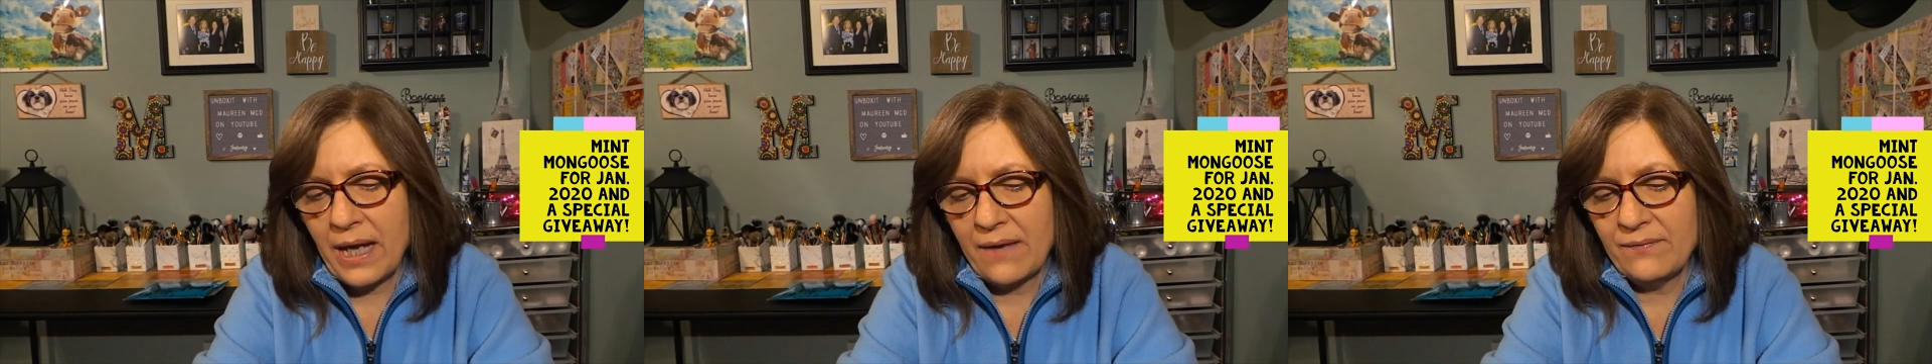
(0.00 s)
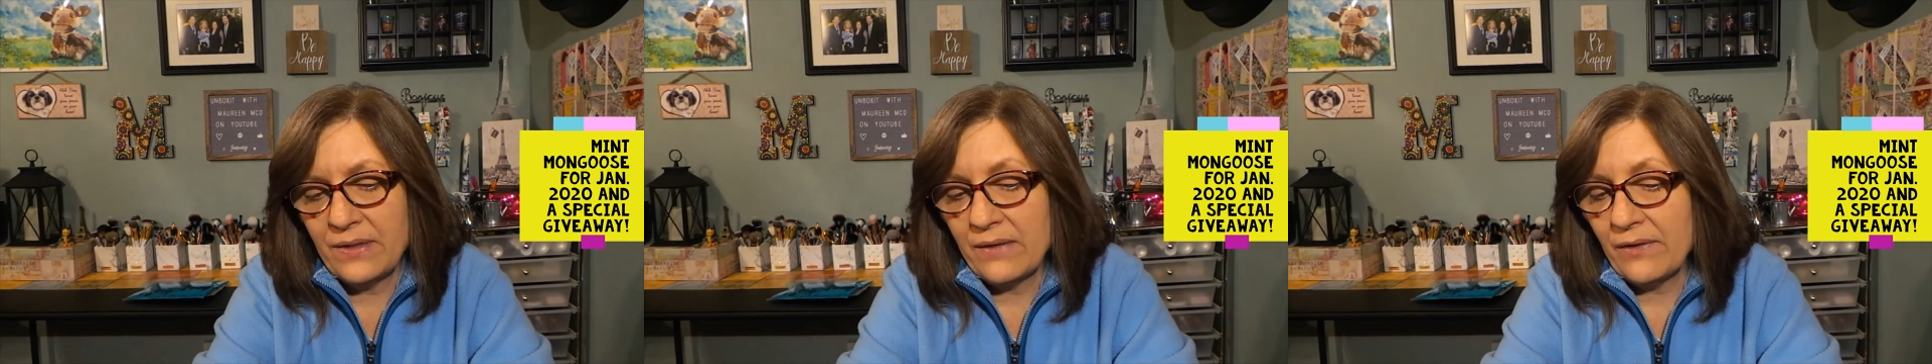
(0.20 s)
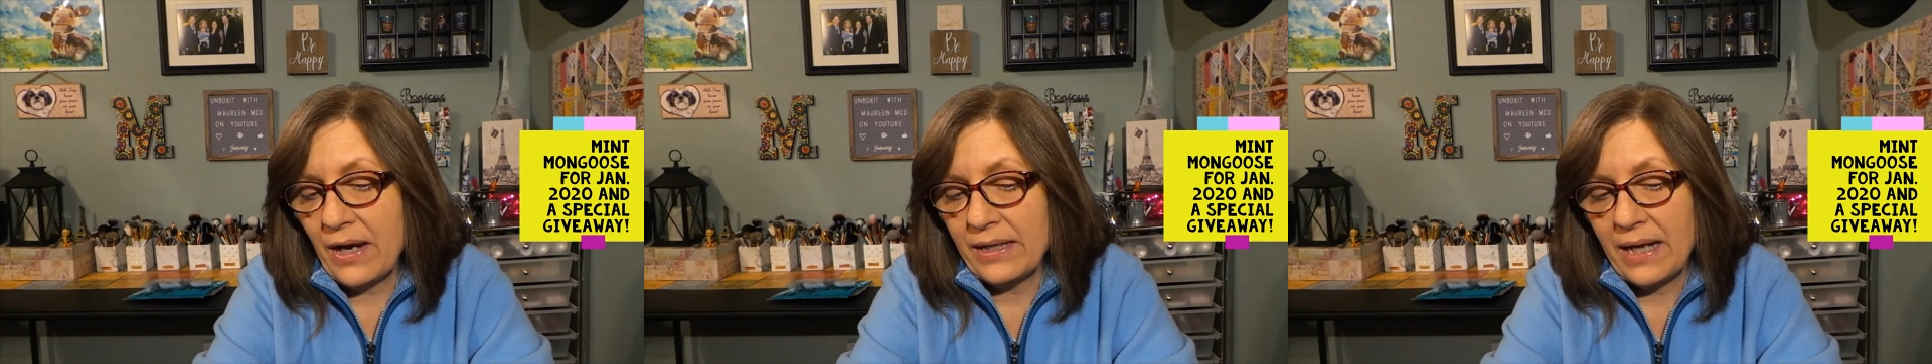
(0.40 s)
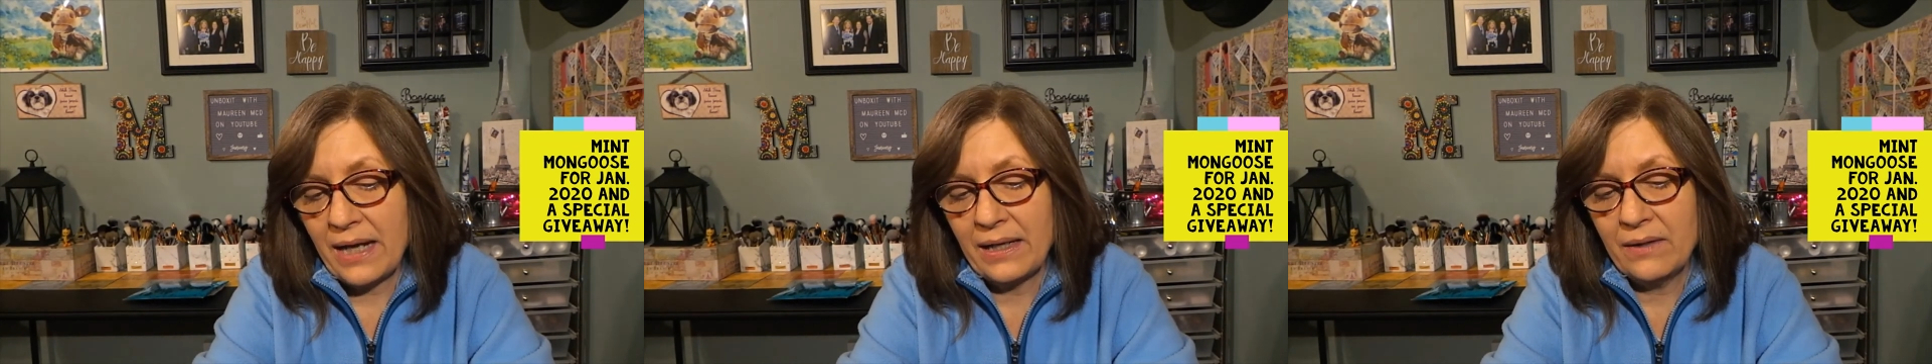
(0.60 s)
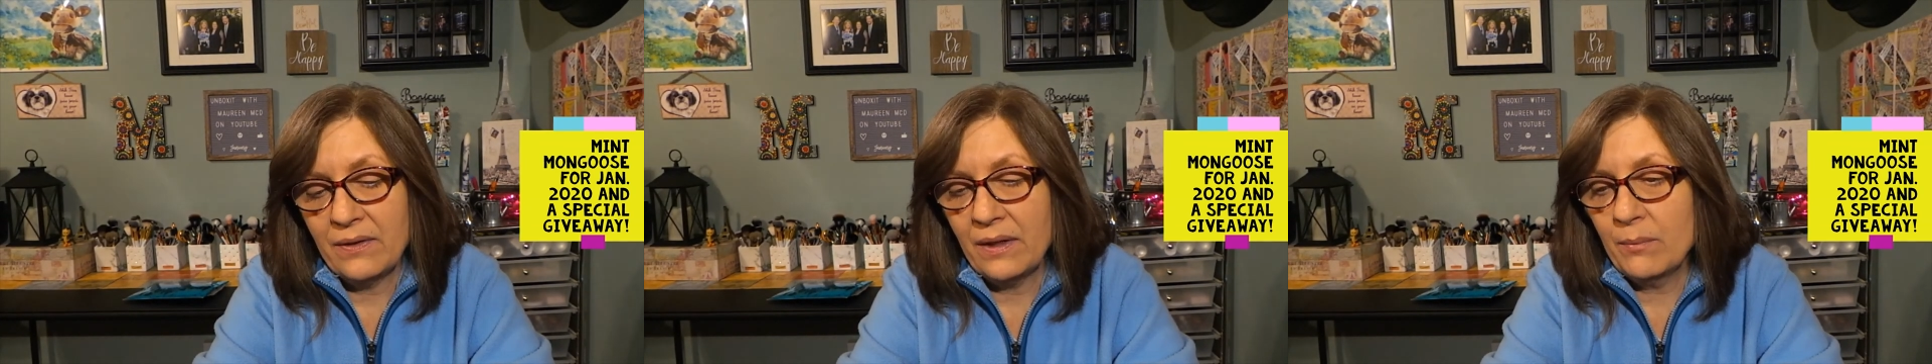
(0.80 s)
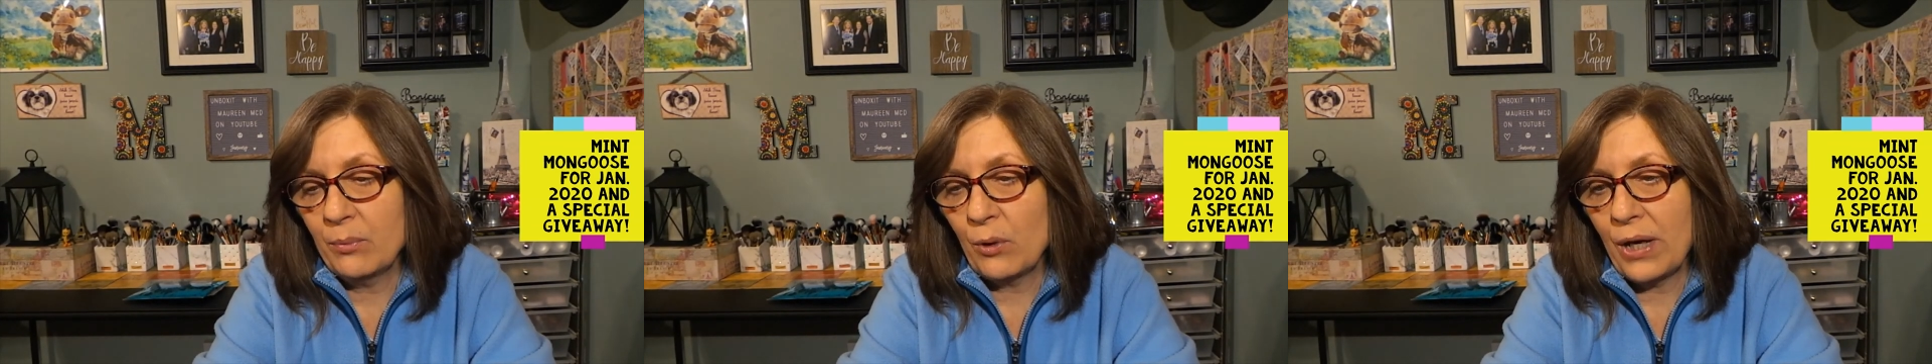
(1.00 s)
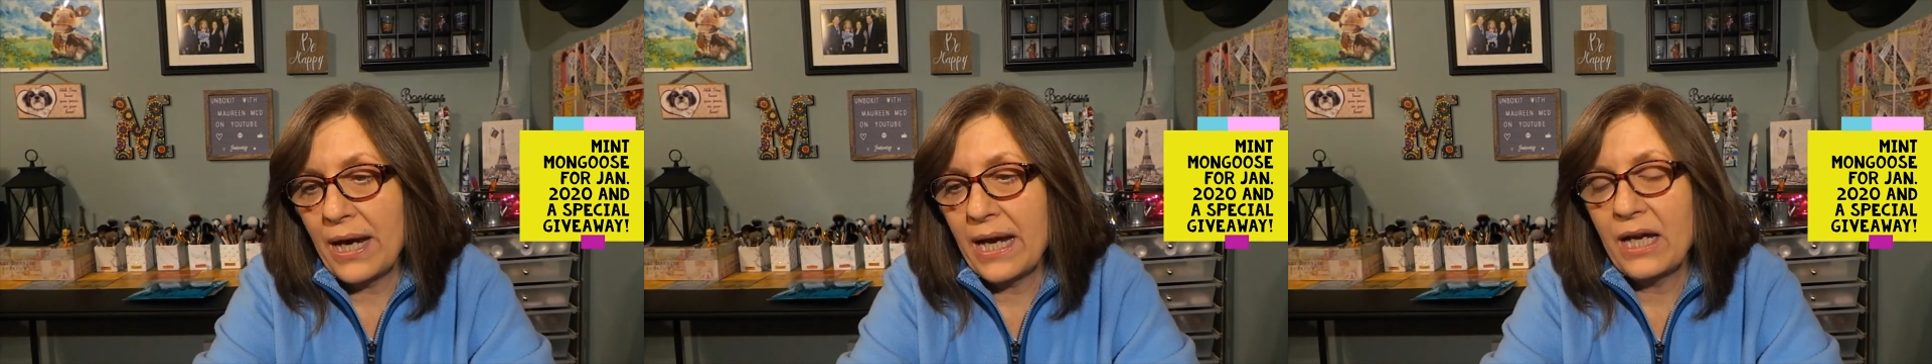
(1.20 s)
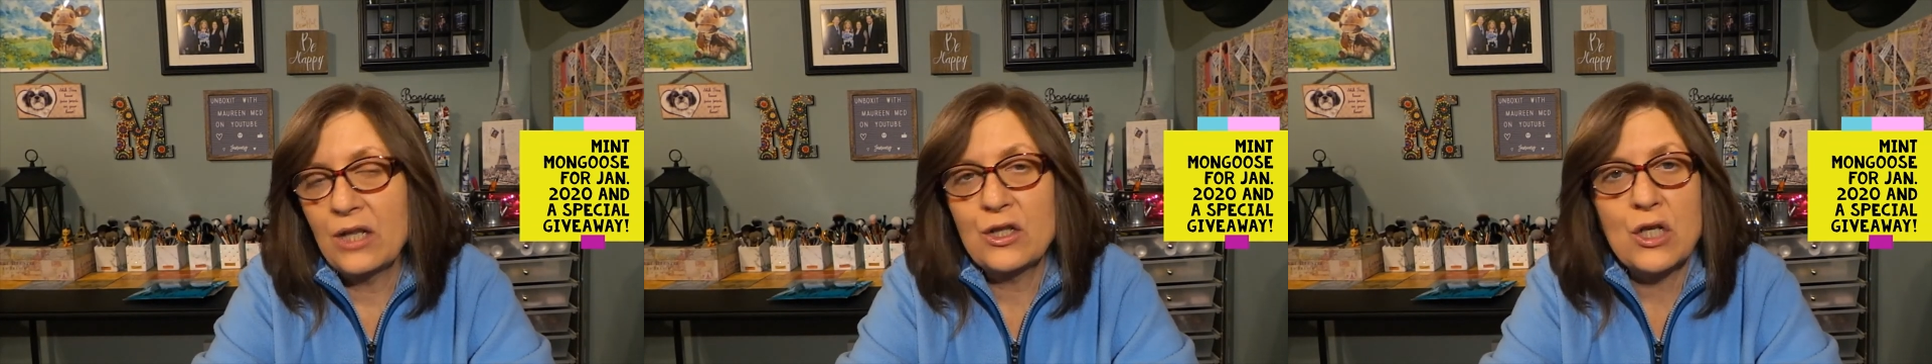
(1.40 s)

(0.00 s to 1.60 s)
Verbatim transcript: I've never had anything break,